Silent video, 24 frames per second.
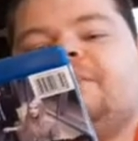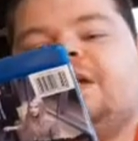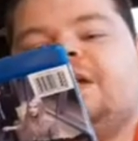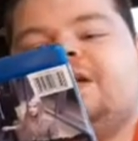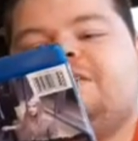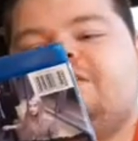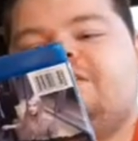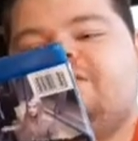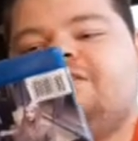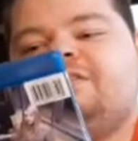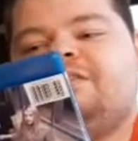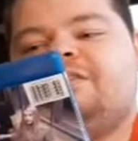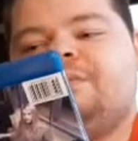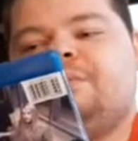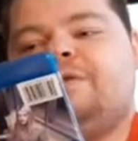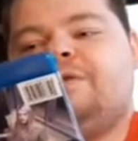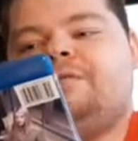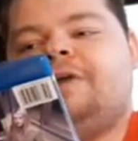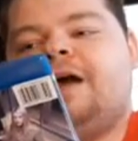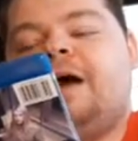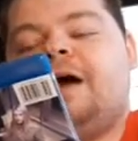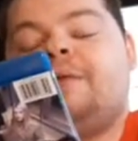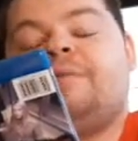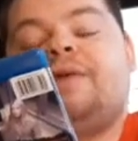This is a
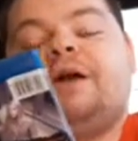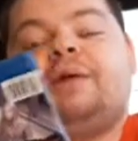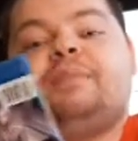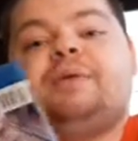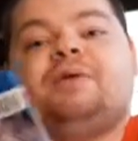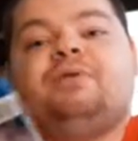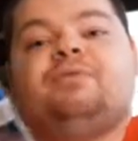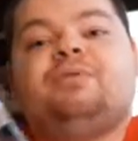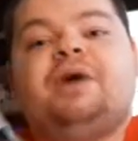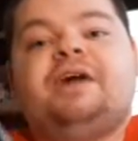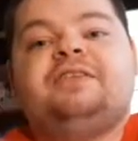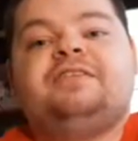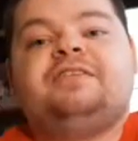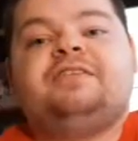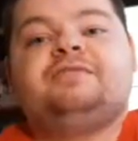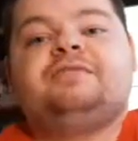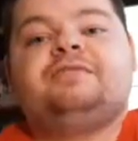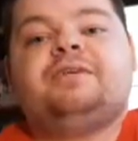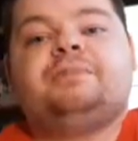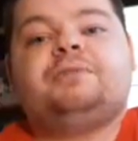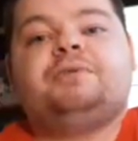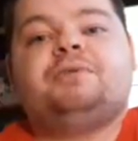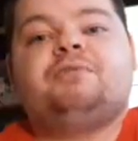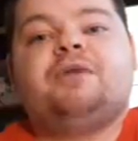movie I remember renting
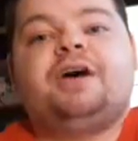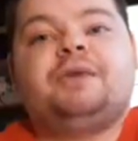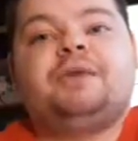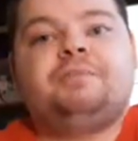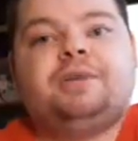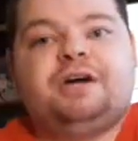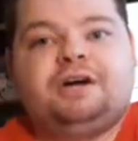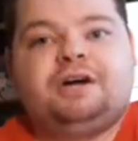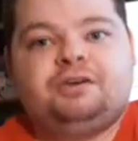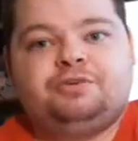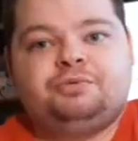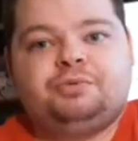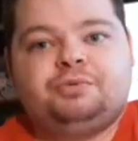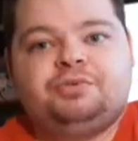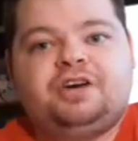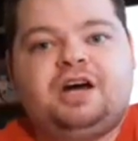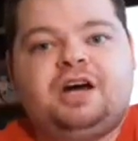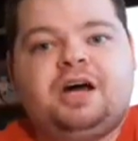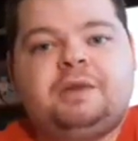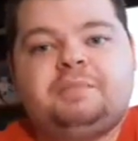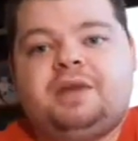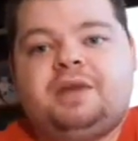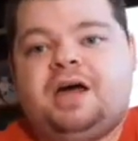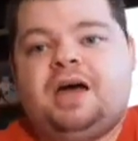from the Redbox one
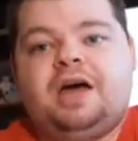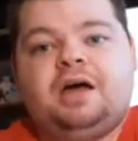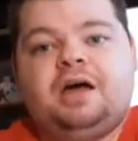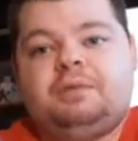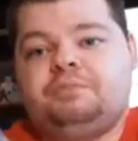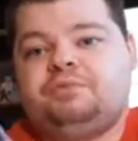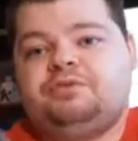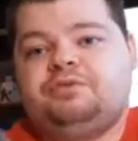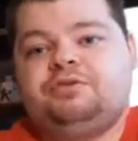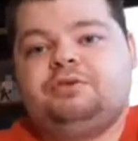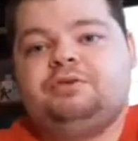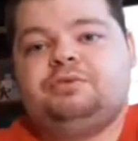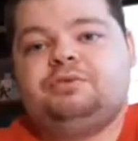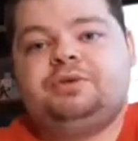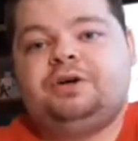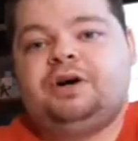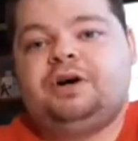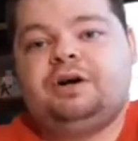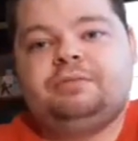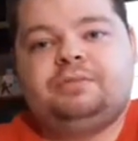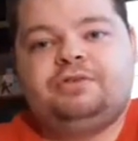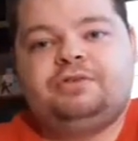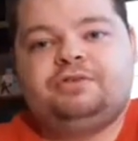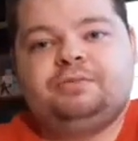time, and I absolutely
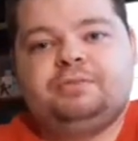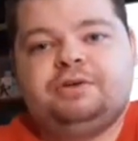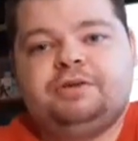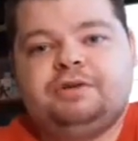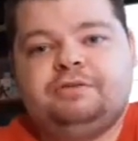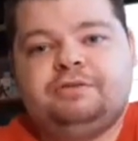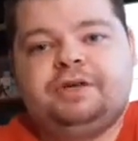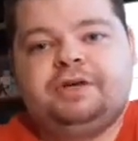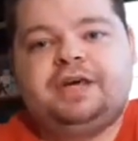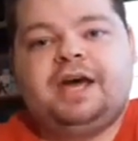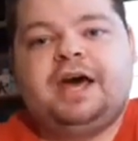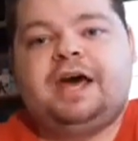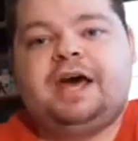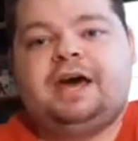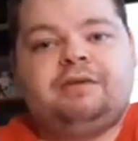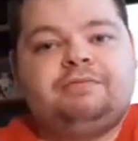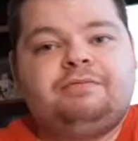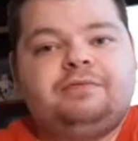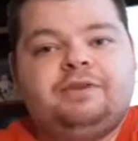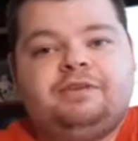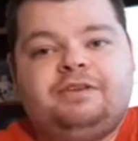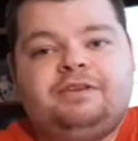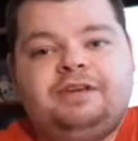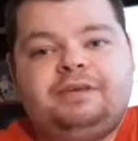love this movie. I
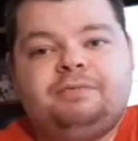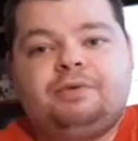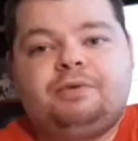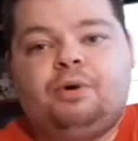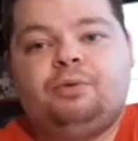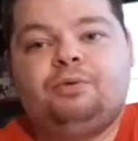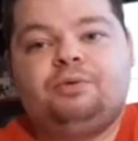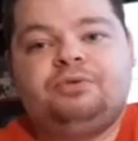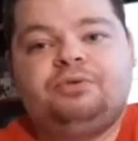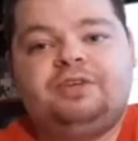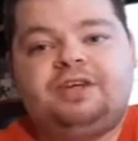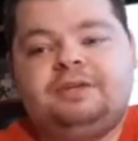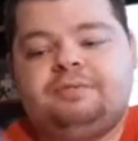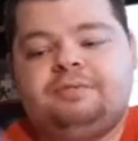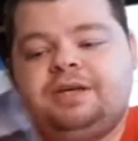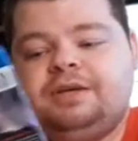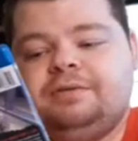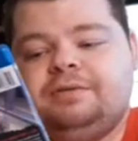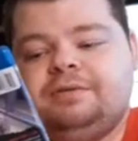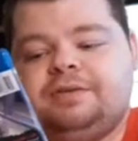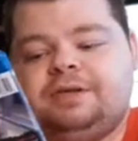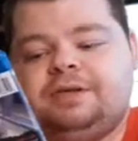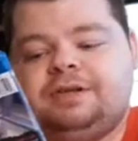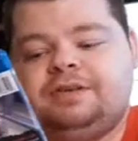have the old
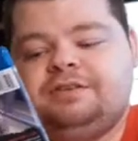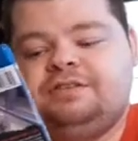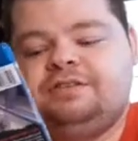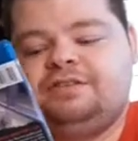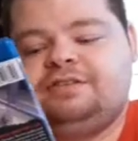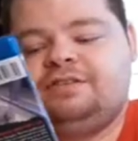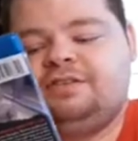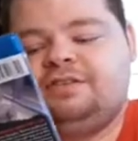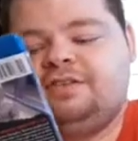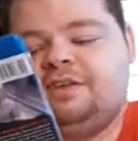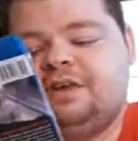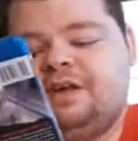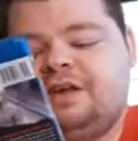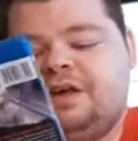DVD of this,